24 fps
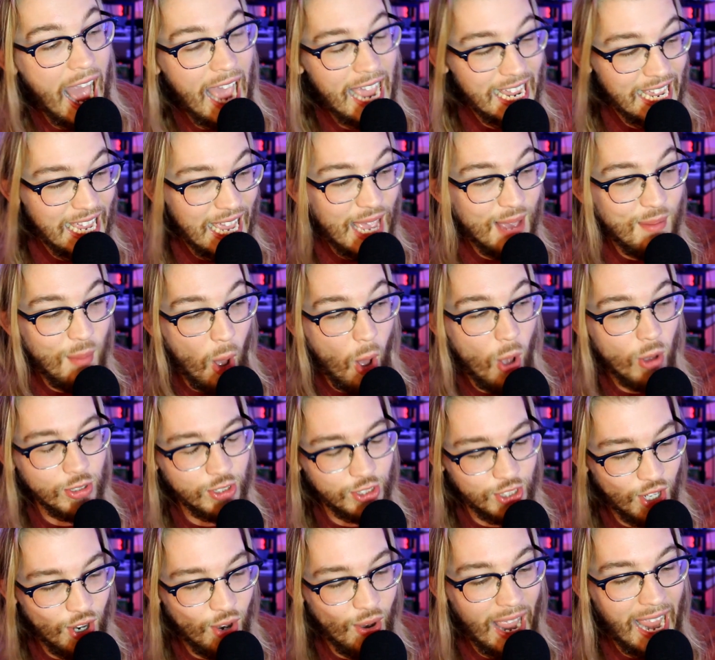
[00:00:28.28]
I am
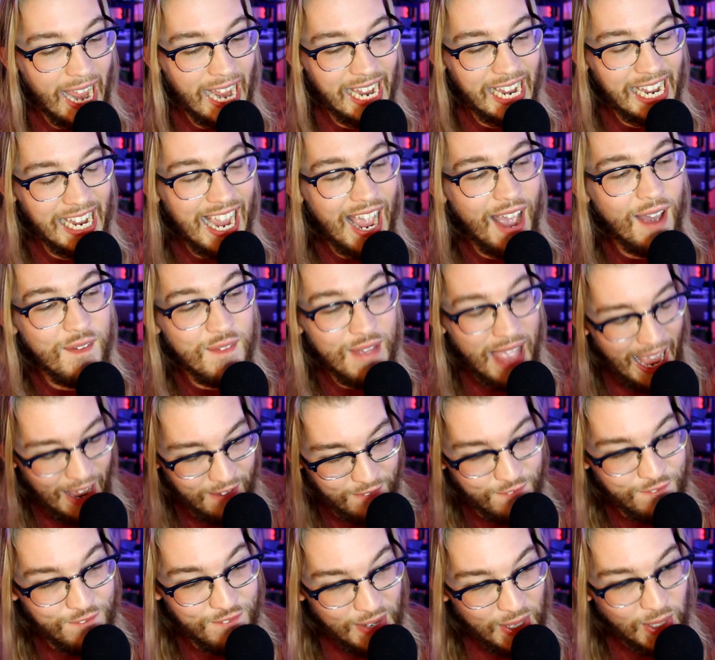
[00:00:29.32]
also a
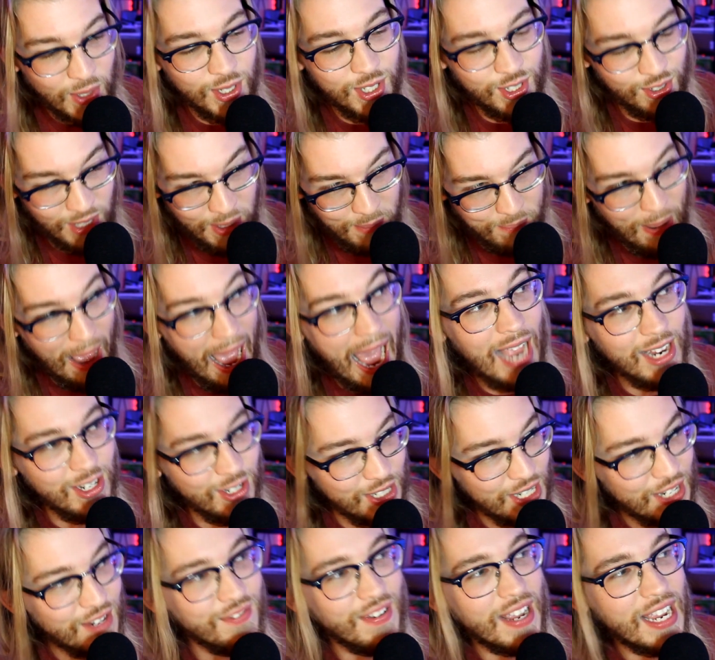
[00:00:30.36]
fiercely
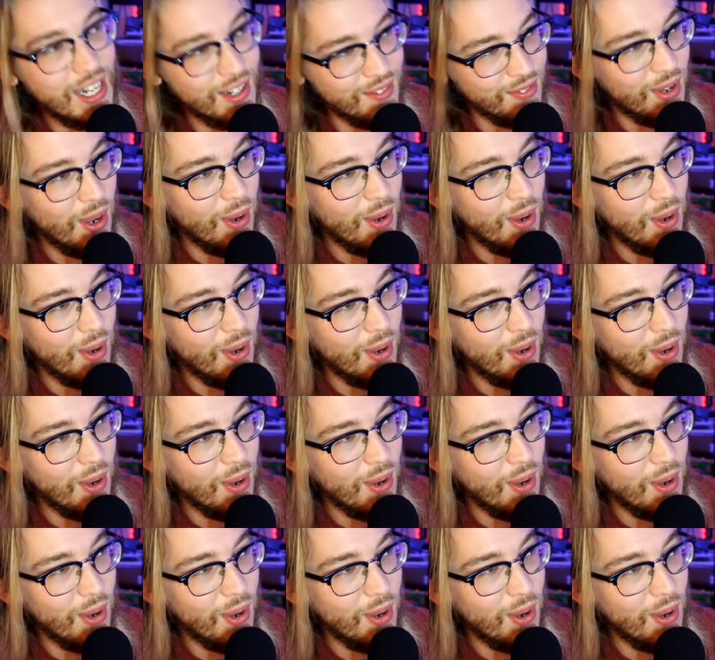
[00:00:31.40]
passionate fan of